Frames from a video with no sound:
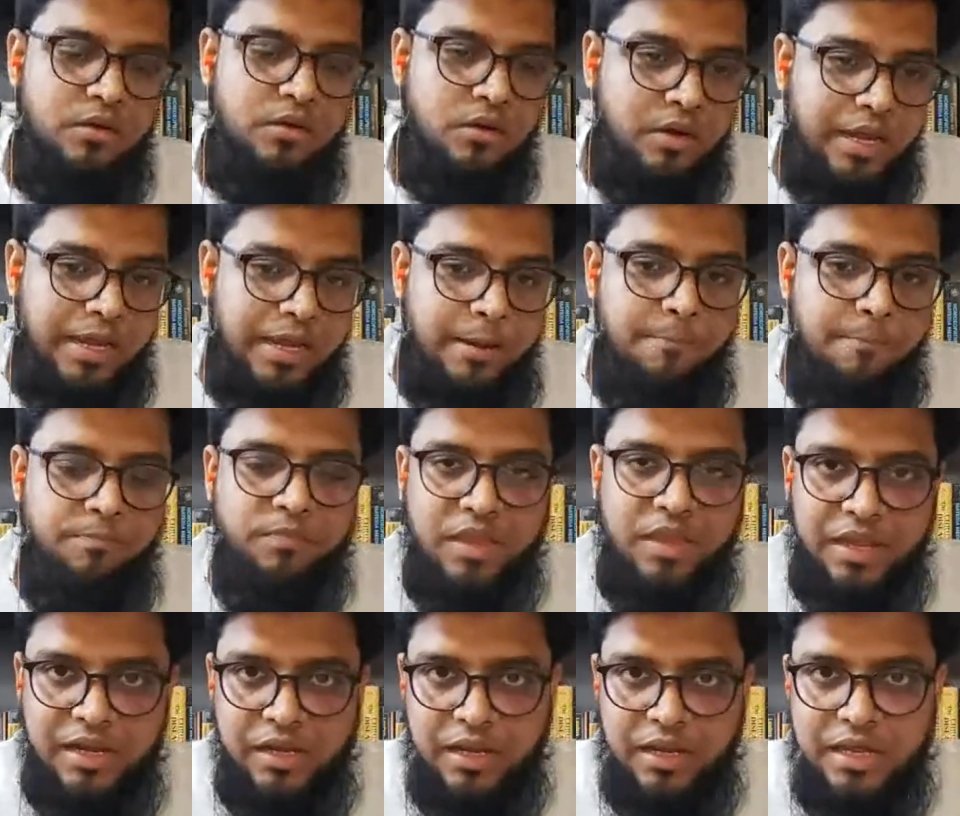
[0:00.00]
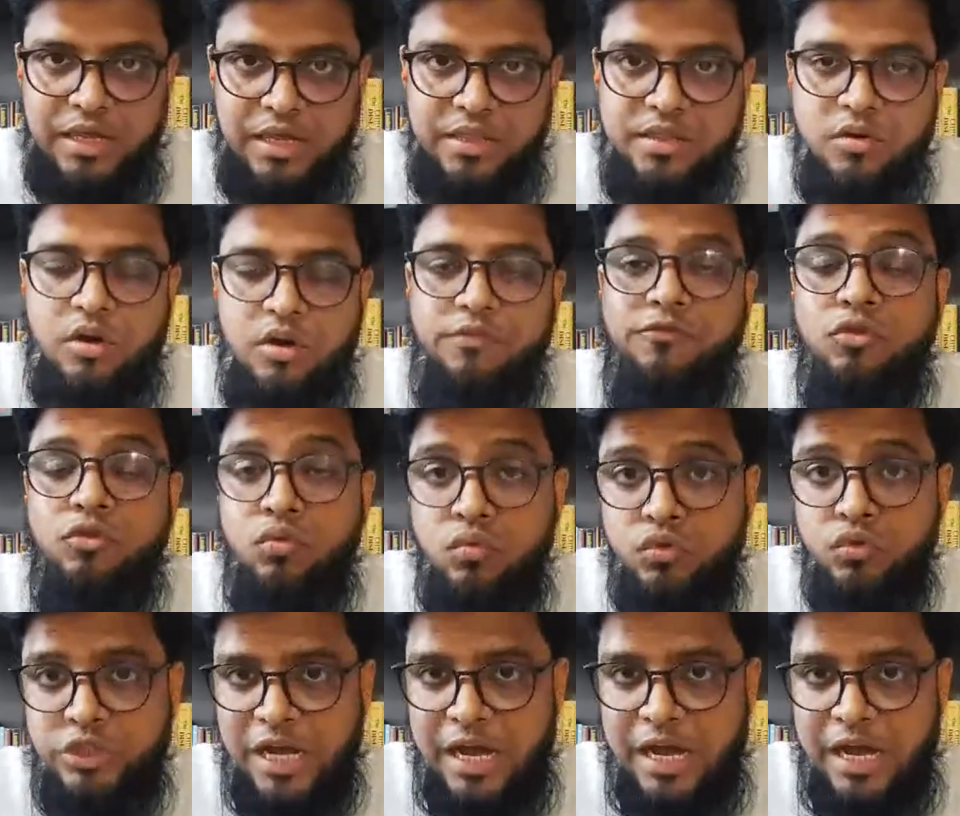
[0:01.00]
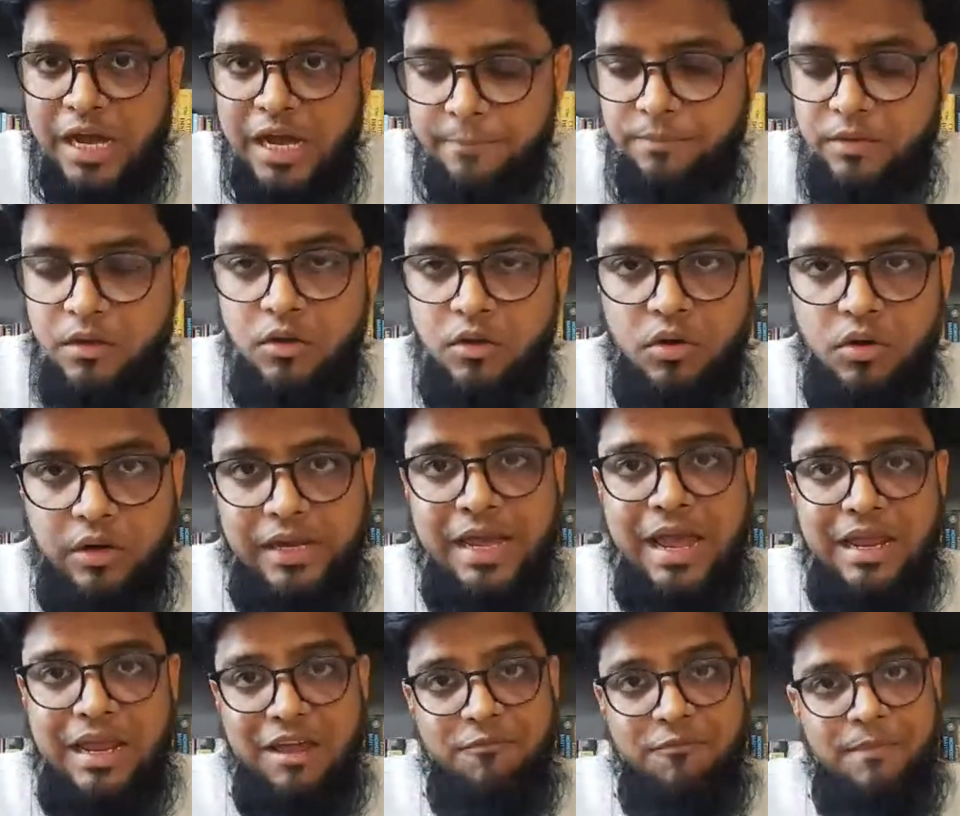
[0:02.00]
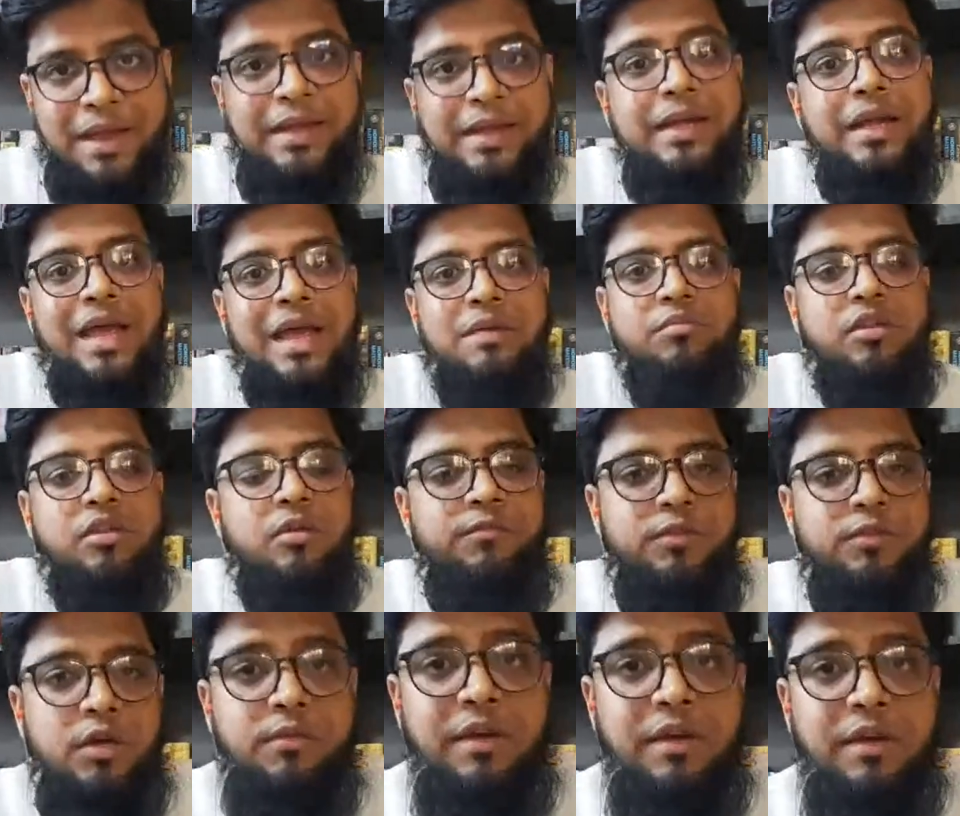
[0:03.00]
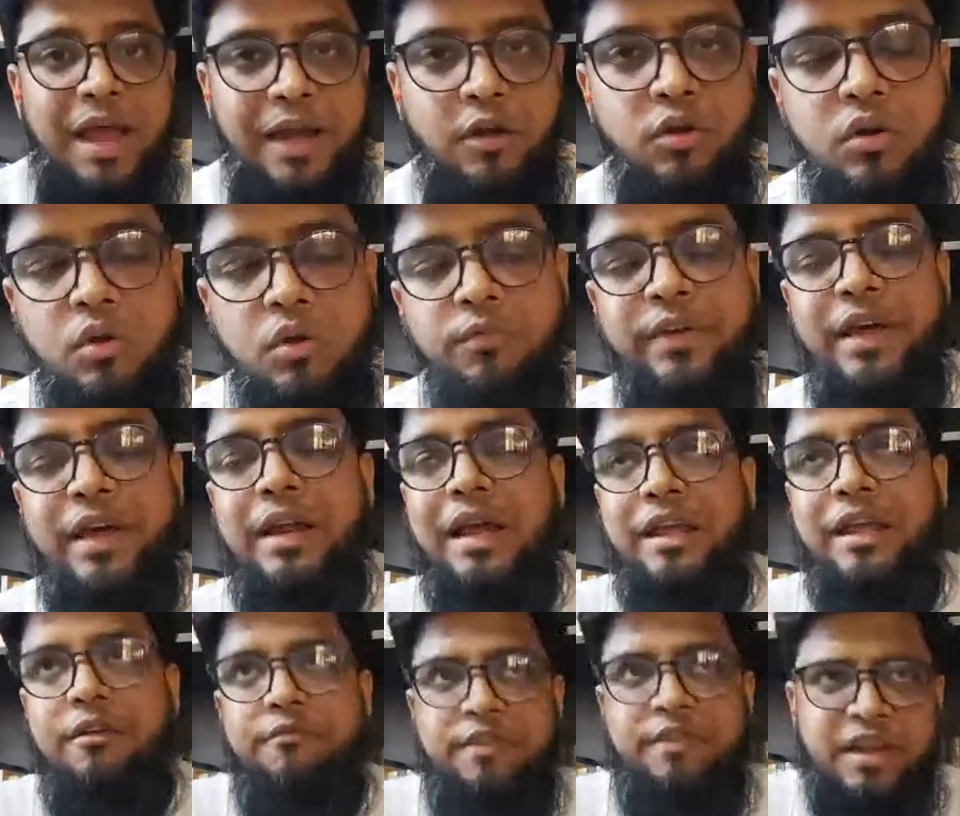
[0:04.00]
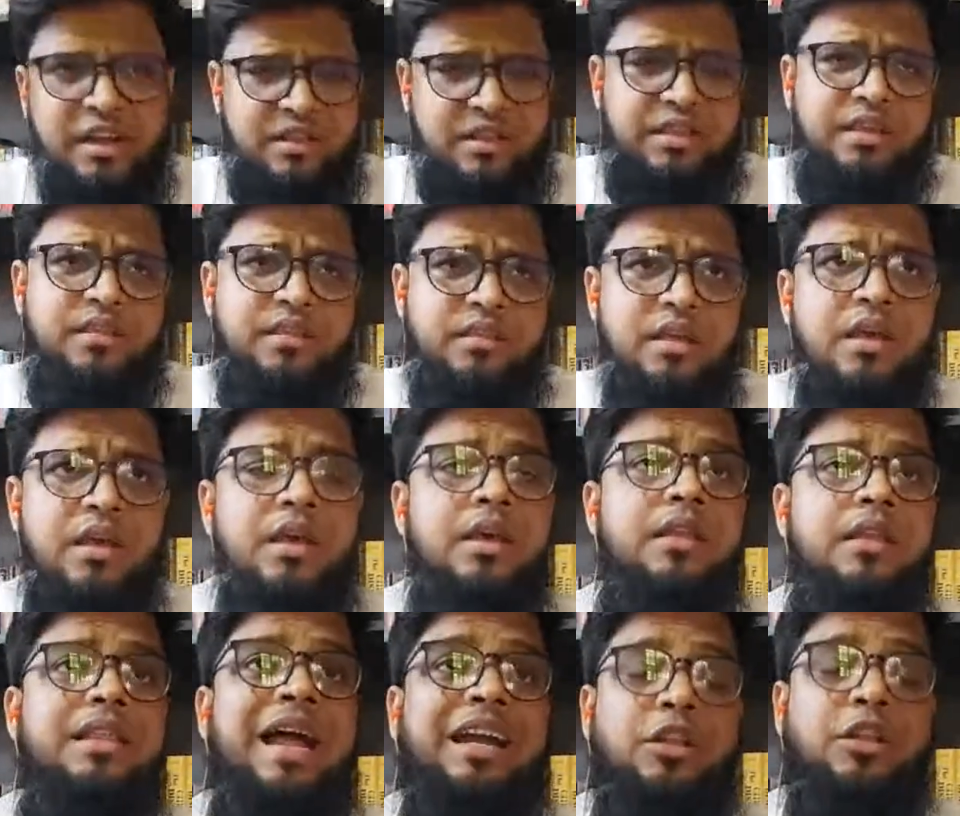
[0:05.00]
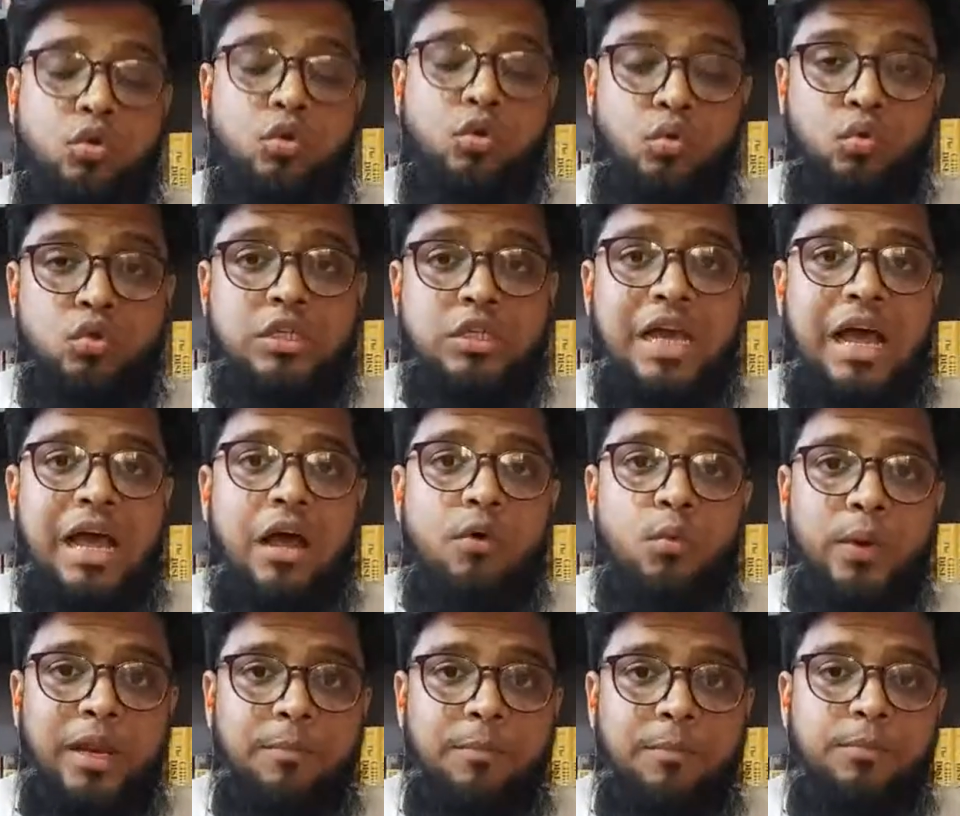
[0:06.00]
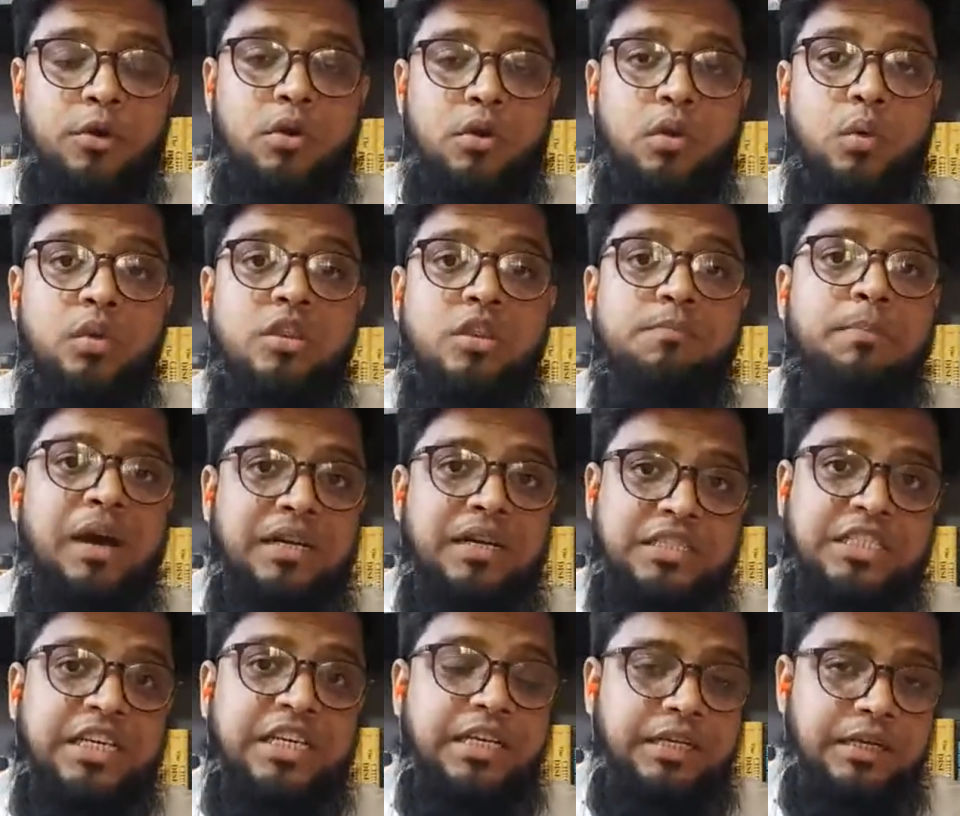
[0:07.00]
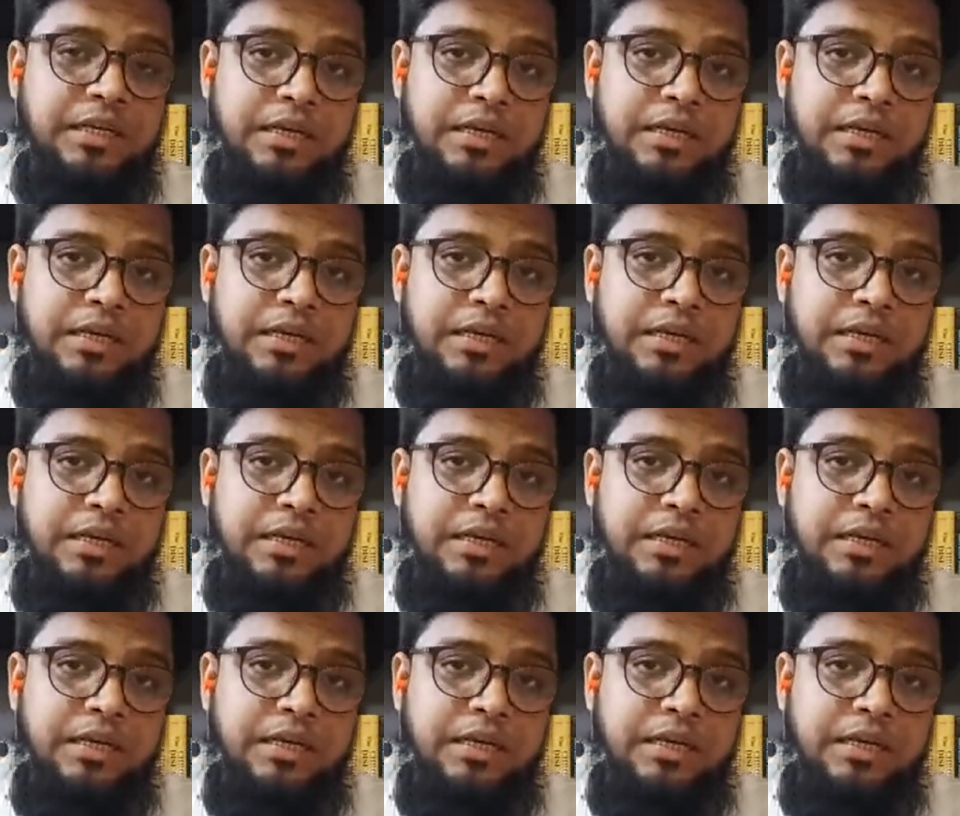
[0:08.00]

Okay, in case of thuja, okay, I have many times observed, I don't know where I have read this, that thuja will produce purging.